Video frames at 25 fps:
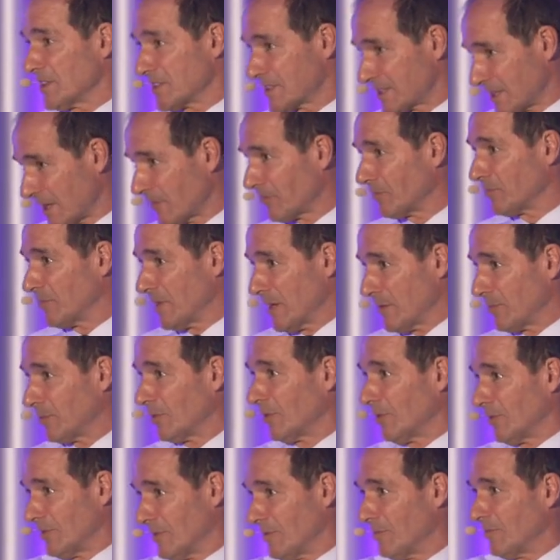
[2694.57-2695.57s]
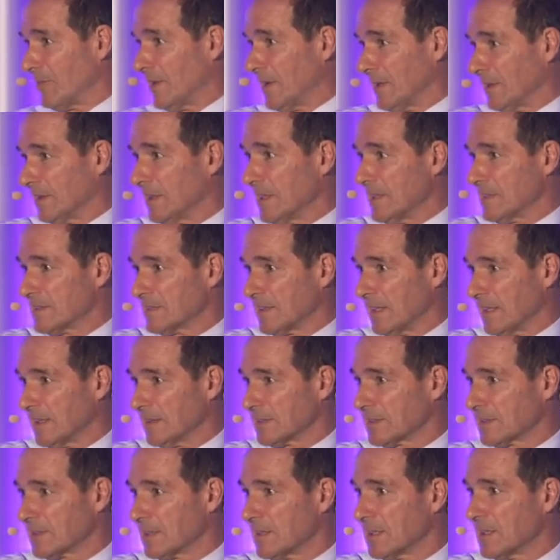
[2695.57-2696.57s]
It's seven people buying these
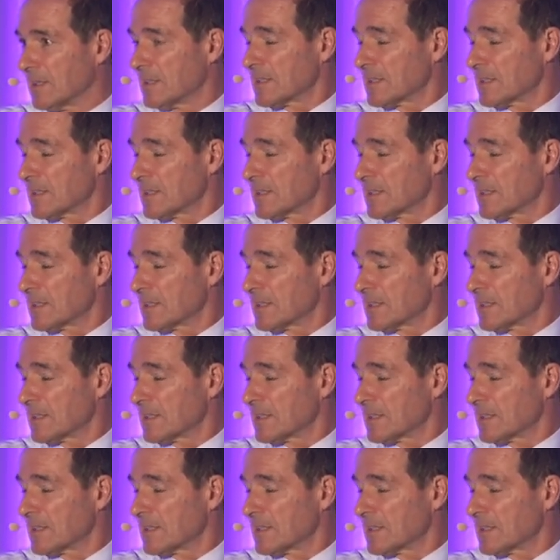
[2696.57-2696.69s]
things.